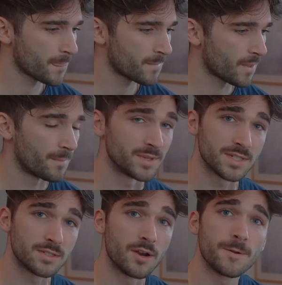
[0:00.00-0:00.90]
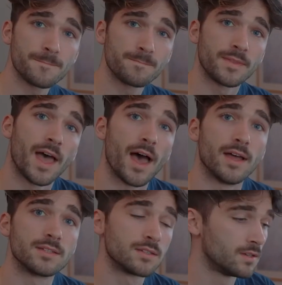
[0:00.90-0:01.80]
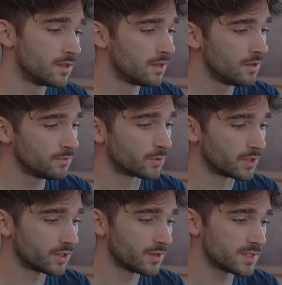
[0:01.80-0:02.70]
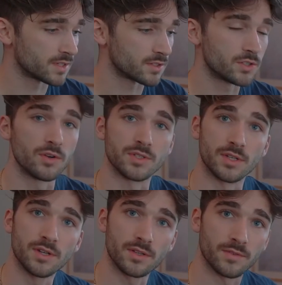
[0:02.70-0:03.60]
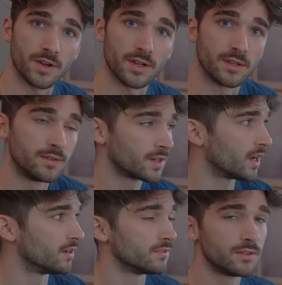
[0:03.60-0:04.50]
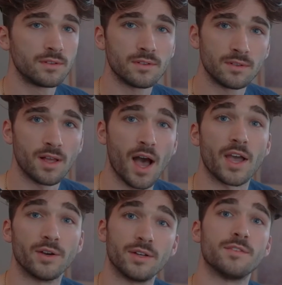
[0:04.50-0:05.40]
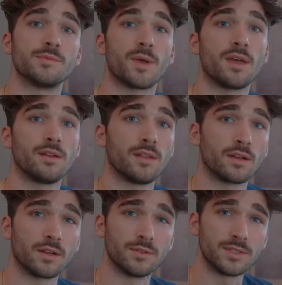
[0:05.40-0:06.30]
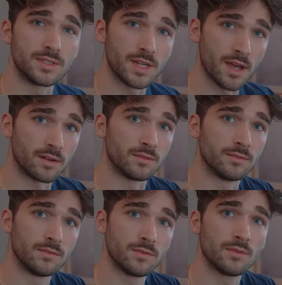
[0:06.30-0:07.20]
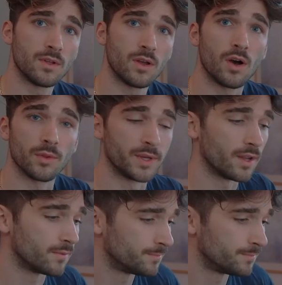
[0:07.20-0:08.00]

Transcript: I'm going to start at 40 degrees as it shows here at the very kind of higher end of the span, and then go down all the way down.